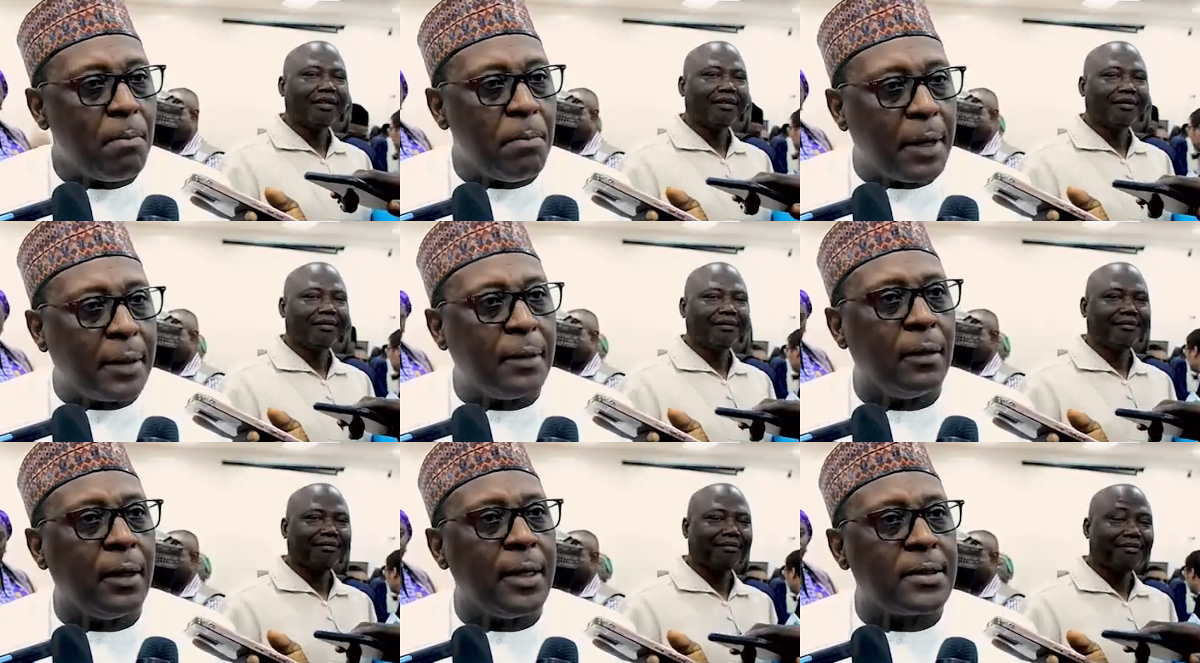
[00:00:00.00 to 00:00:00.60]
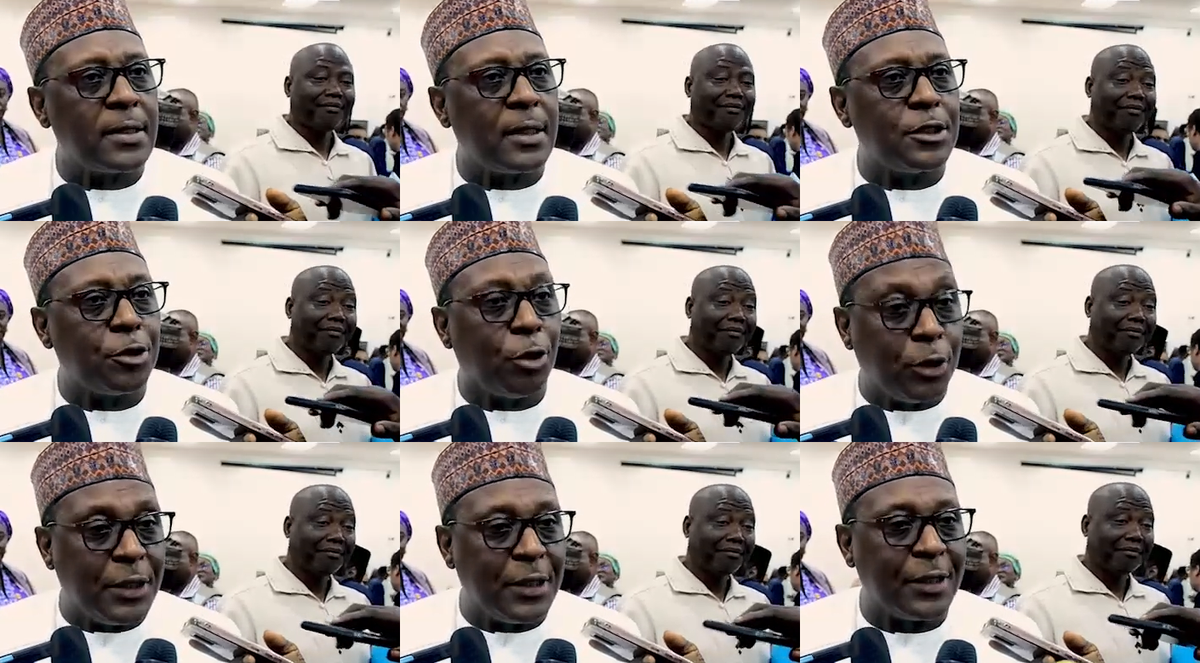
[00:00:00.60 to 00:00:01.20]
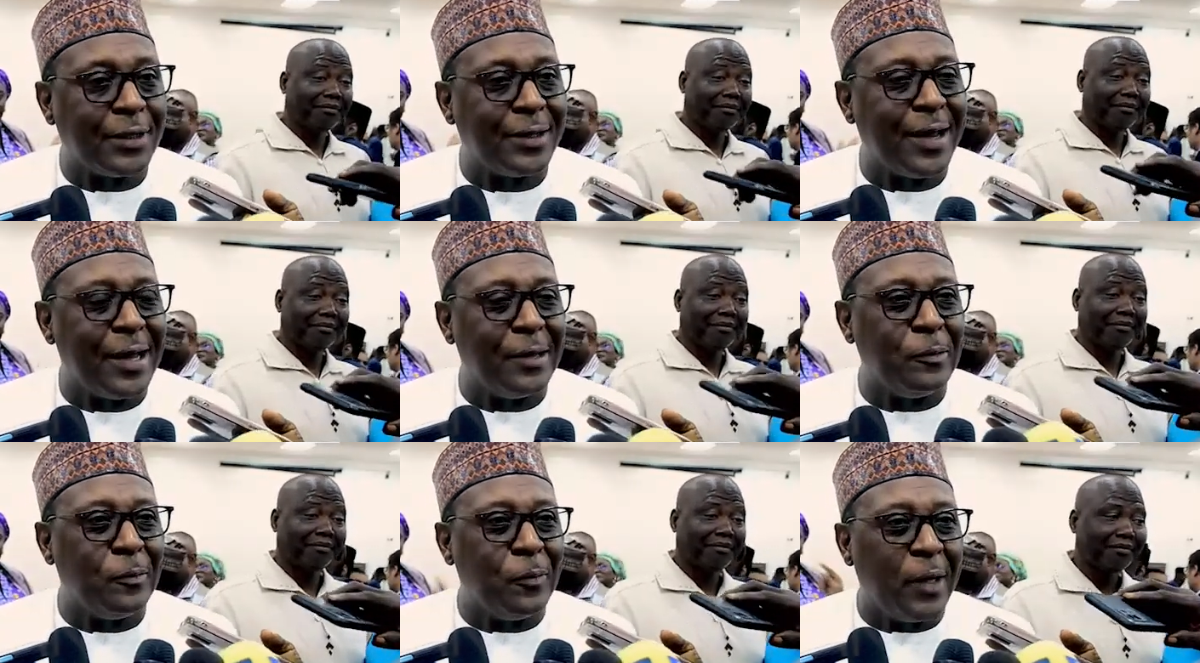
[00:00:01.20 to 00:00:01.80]
Speaker 1: but it's a journey,
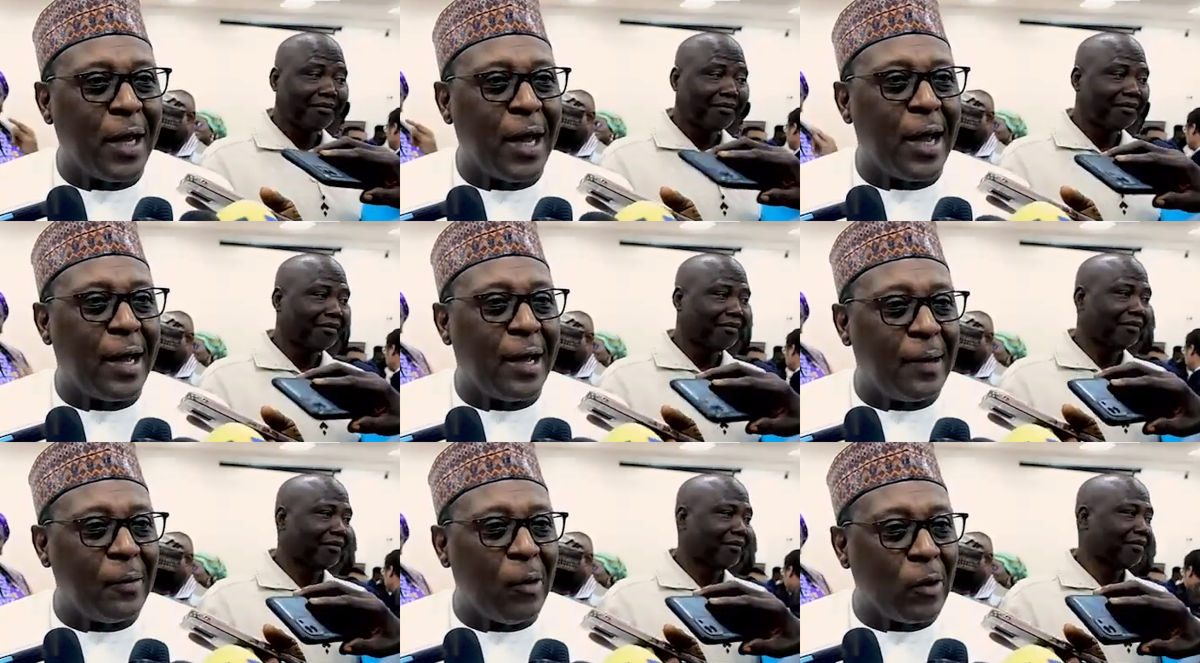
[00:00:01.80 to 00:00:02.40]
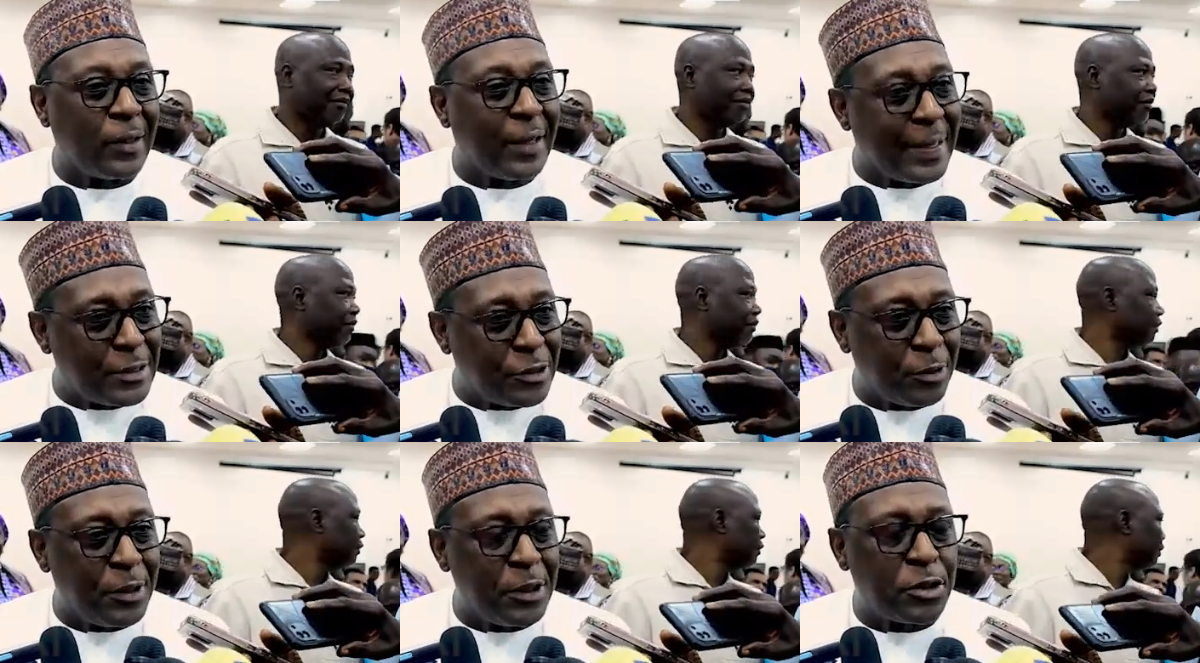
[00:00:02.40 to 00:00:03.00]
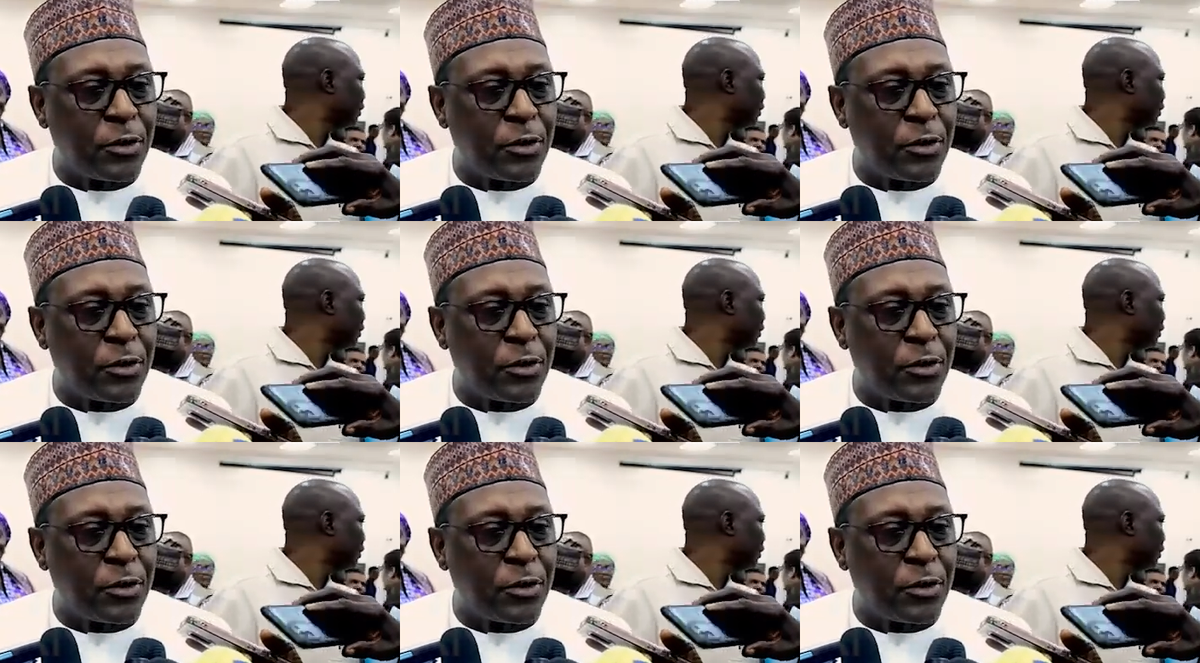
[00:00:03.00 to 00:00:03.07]
and we are on that journey